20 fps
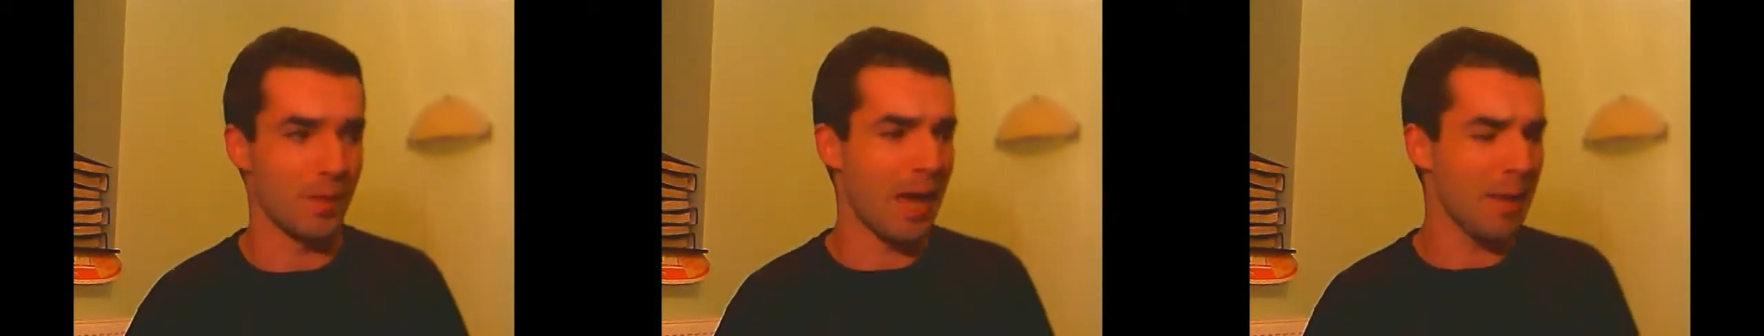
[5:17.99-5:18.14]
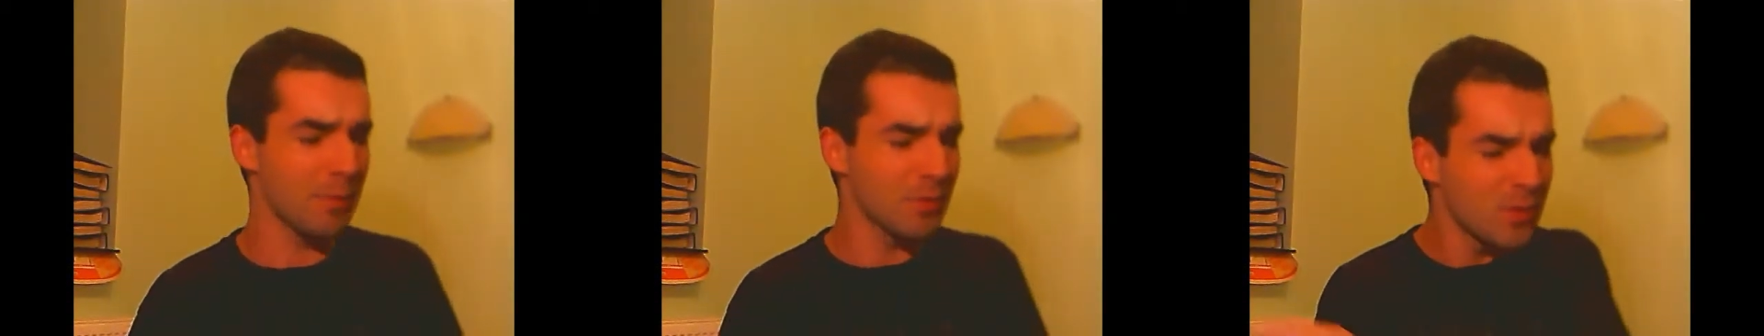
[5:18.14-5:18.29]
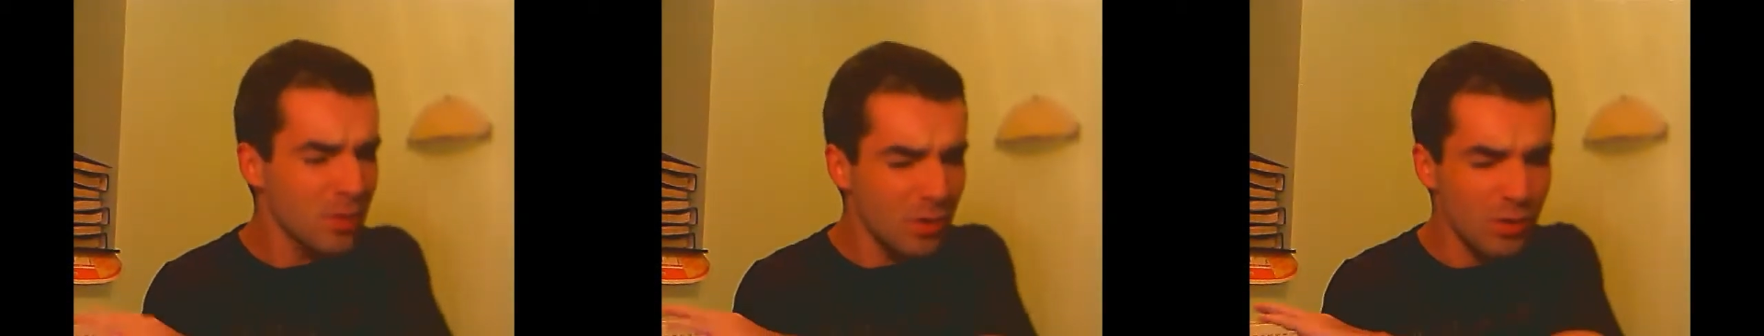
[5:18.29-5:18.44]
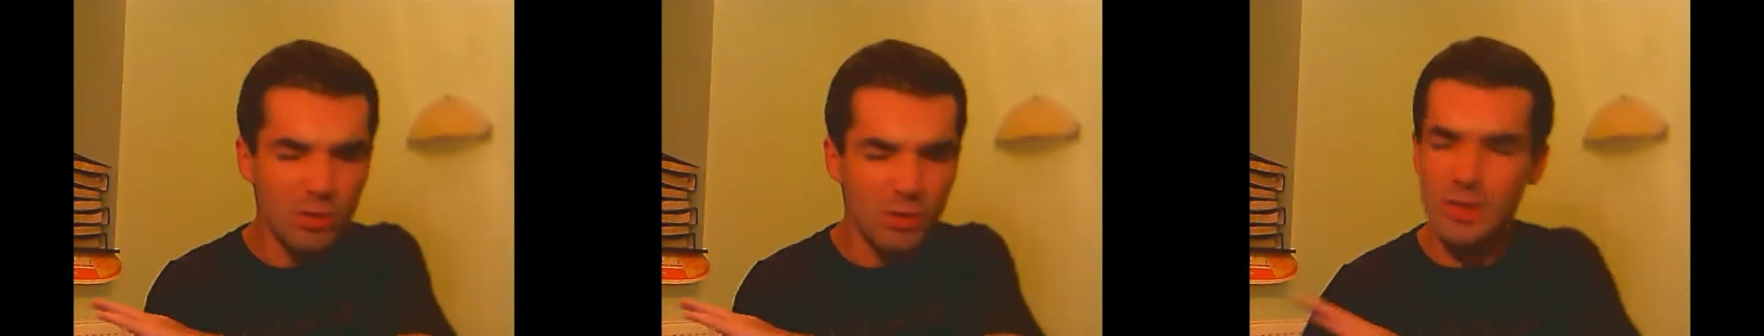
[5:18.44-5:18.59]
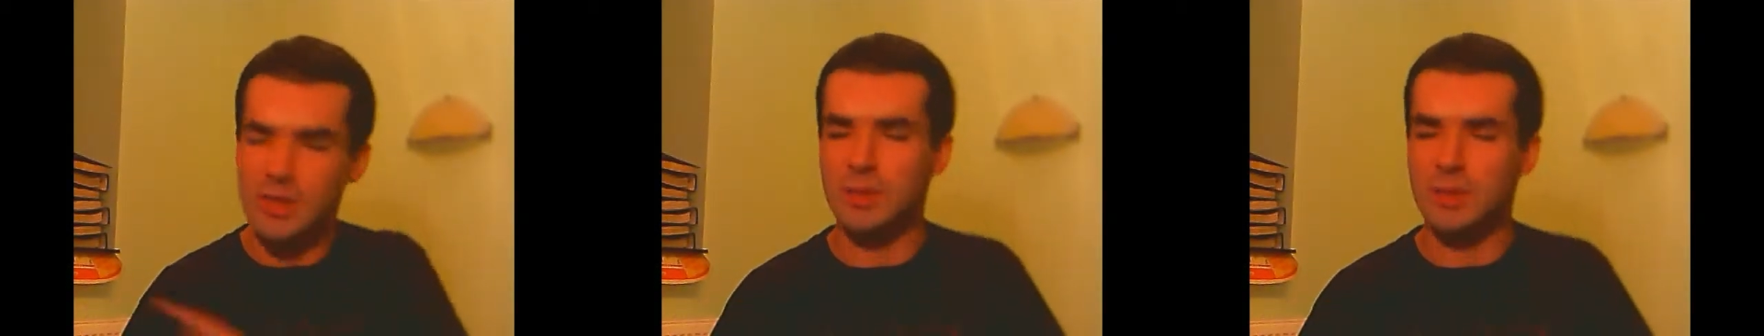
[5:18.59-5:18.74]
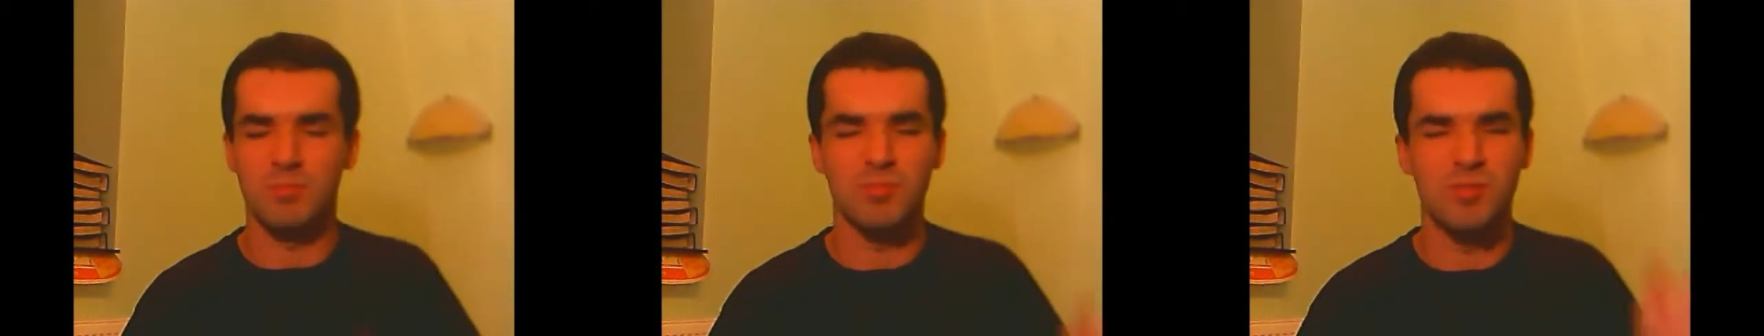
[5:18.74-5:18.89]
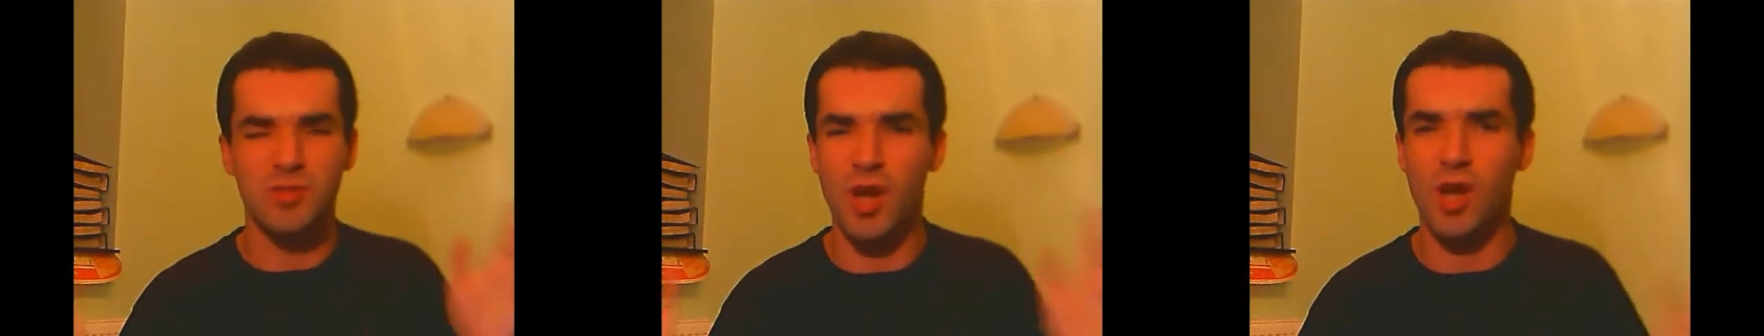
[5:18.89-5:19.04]

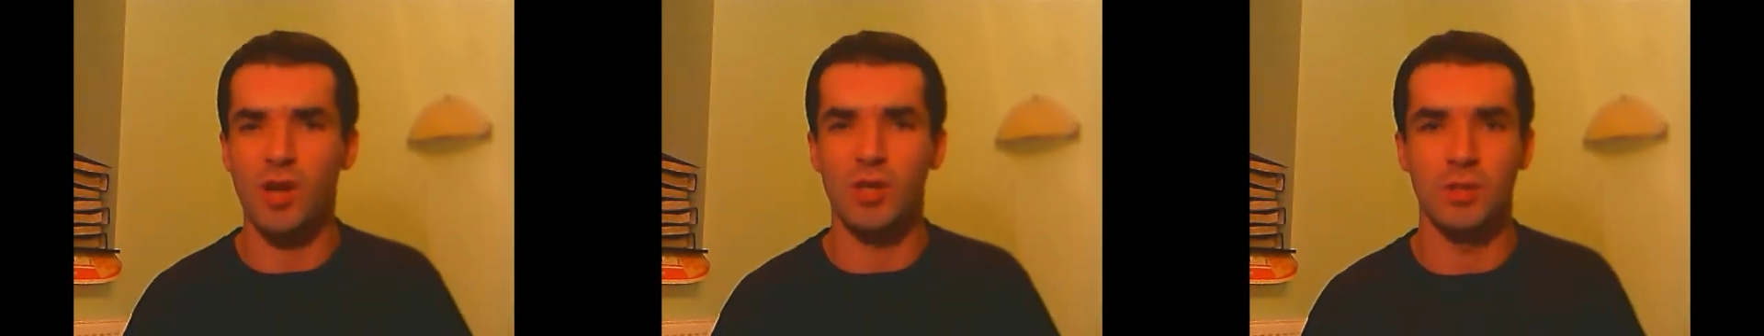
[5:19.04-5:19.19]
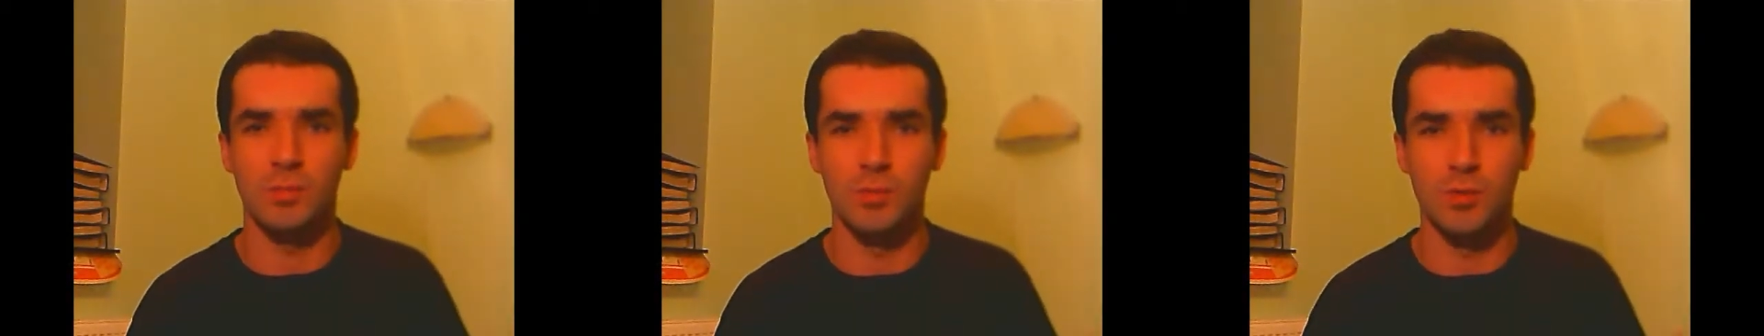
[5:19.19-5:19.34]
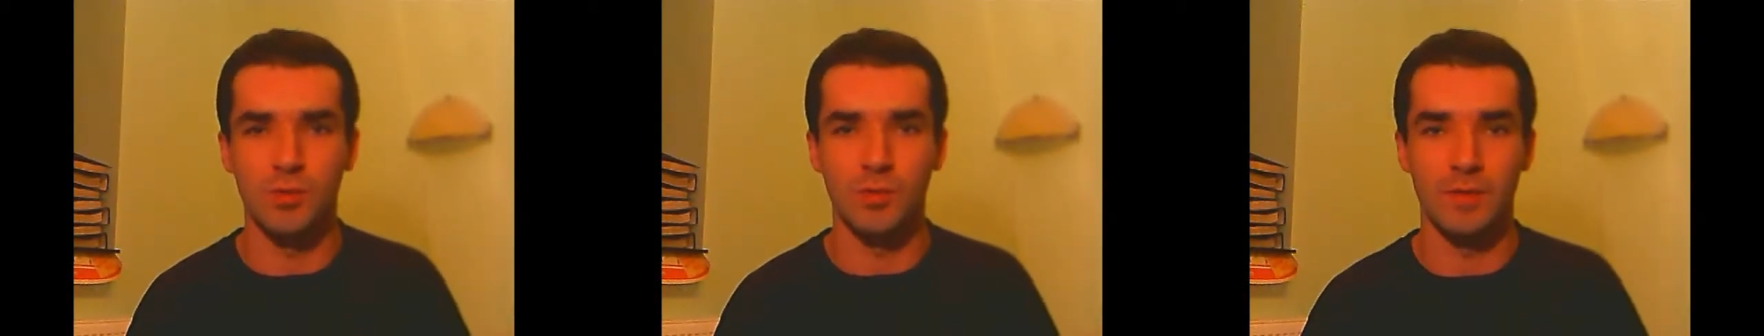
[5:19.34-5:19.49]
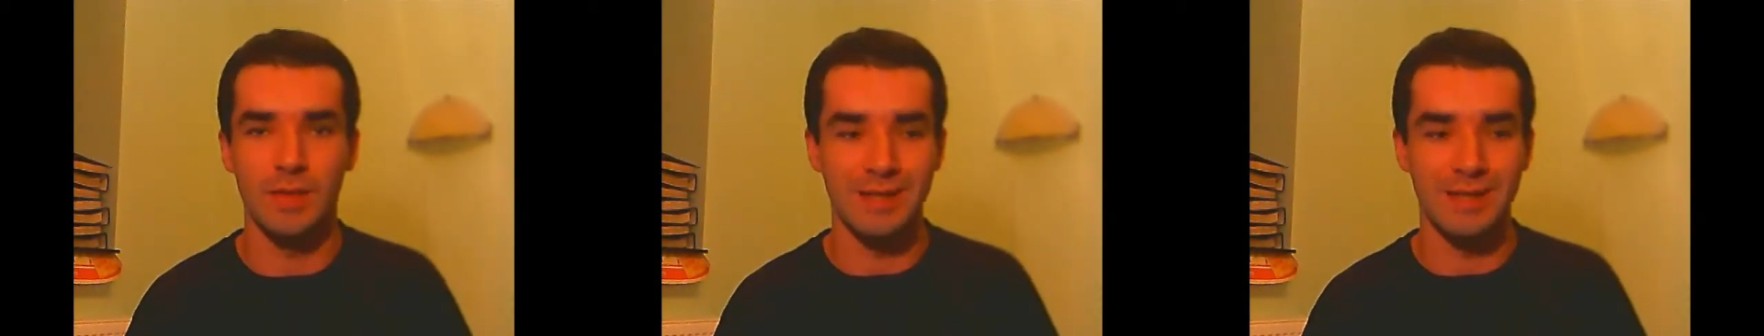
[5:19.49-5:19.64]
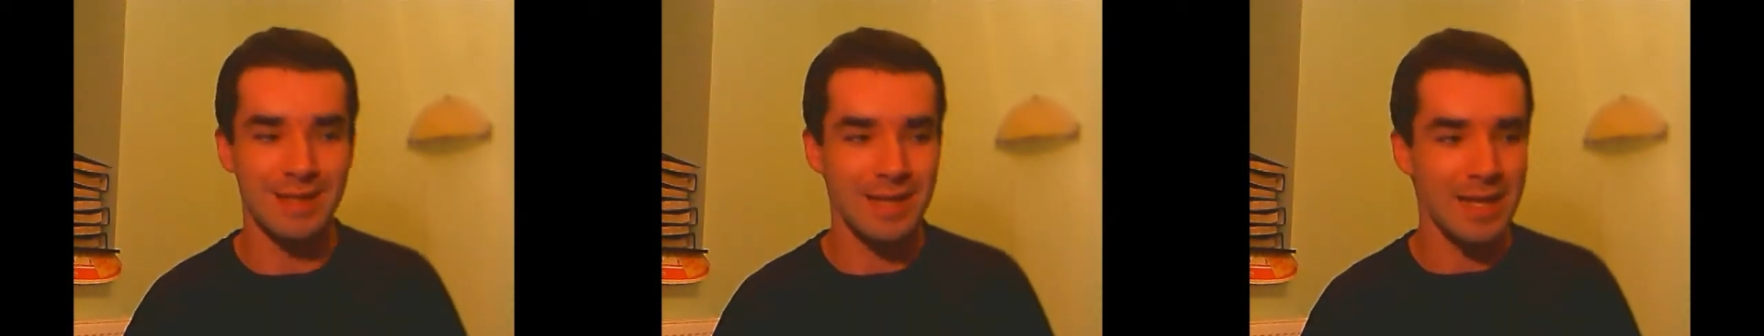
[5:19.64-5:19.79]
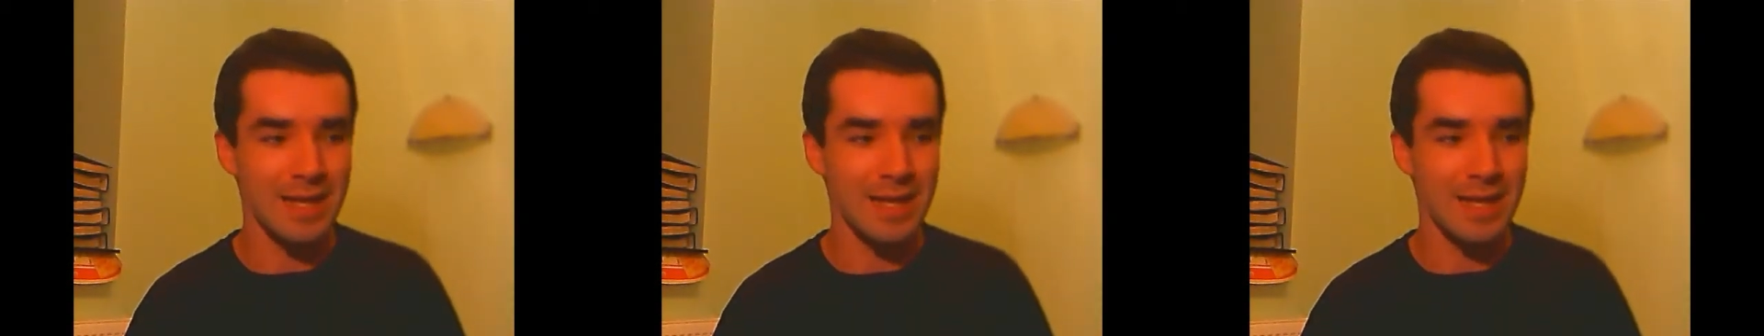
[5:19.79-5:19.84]
absolutely solid movie.